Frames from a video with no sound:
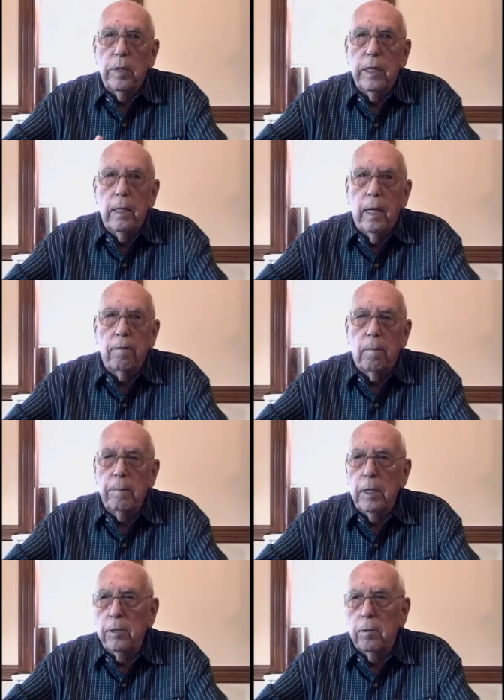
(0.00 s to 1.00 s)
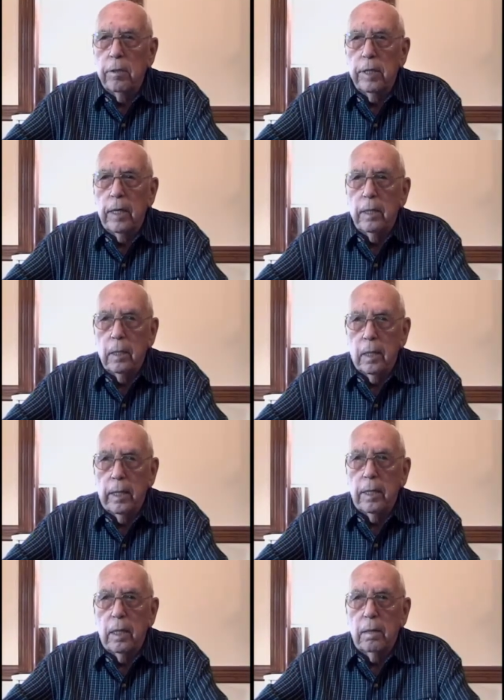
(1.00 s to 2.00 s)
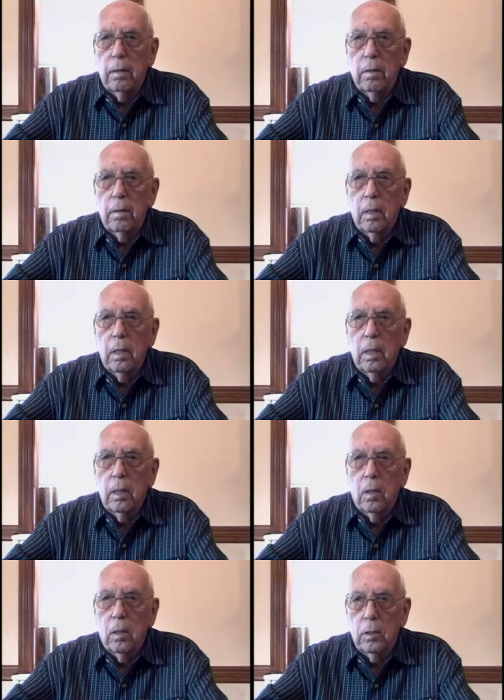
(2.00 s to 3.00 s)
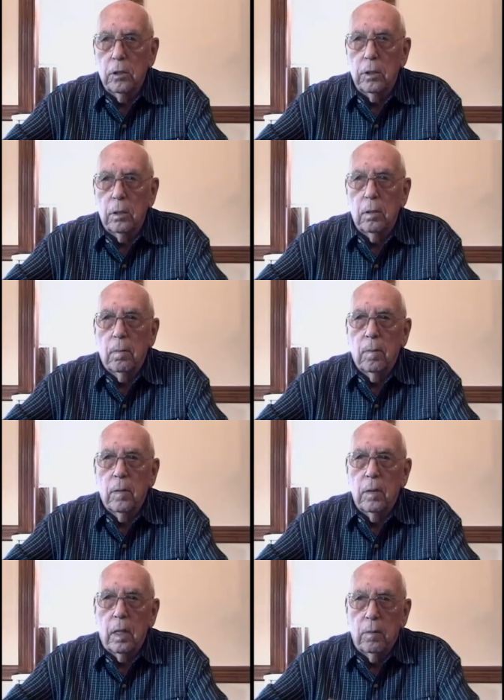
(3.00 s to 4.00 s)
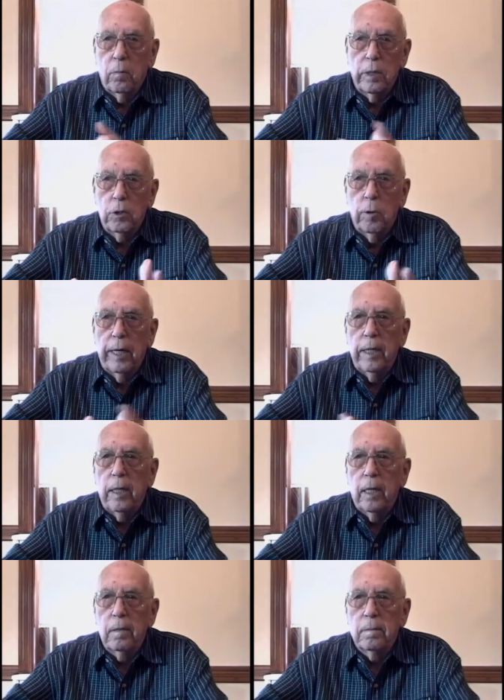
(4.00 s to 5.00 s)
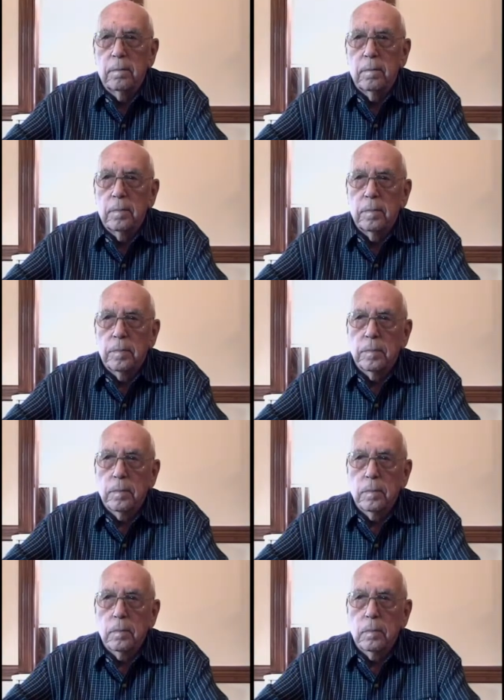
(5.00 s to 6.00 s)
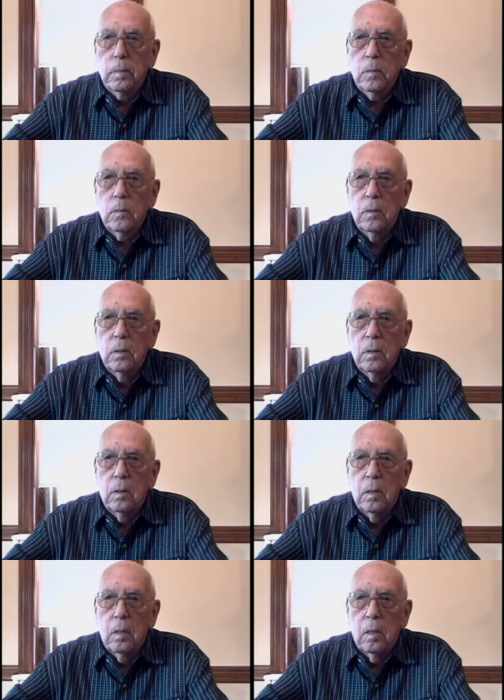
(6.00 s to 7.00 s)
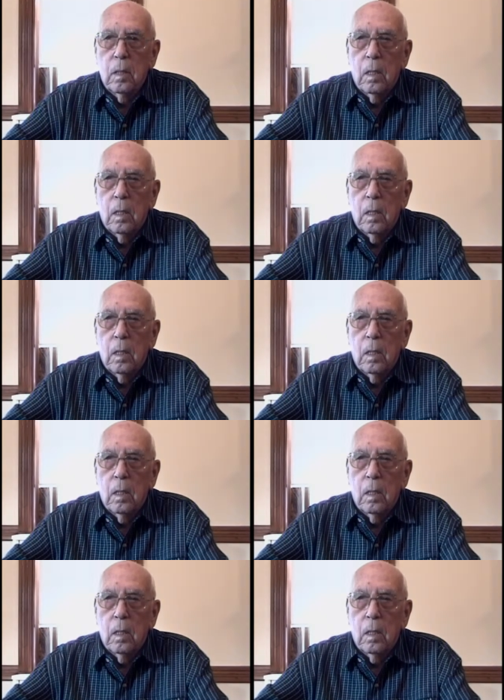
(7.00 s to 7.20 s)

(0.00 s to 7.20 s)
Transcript: We did have a P-38 Lightning also that we trained on. Now, how long was the training?